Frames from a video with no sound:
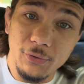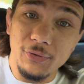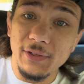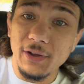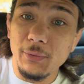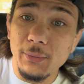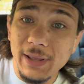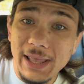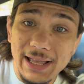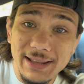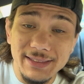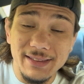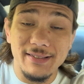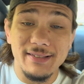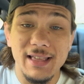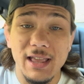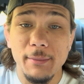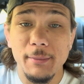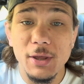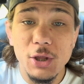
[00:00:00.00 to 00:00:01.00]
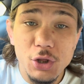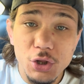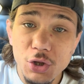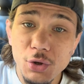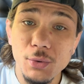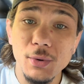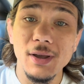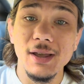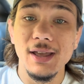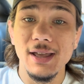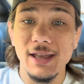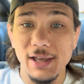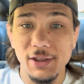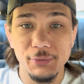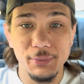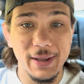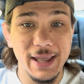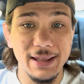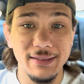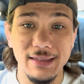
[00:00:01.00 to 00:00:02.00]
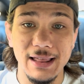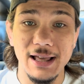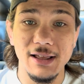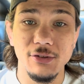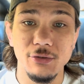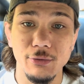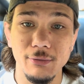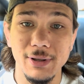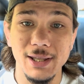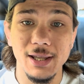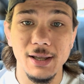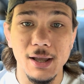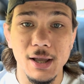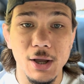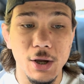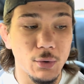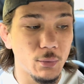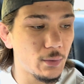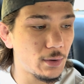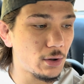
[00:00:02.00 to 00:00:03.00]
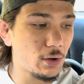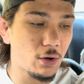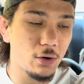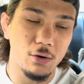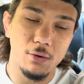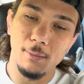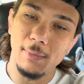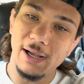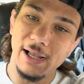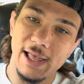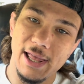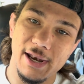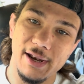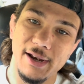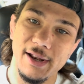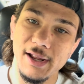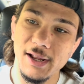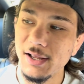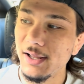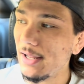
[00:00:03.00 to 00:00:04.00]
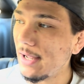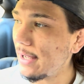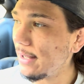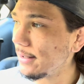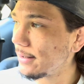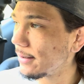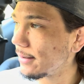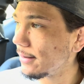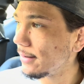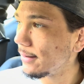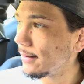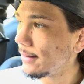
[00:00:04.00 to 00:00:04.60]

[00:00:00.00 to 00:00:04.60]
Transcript: think we had the same issue as we had last week where all my editing got,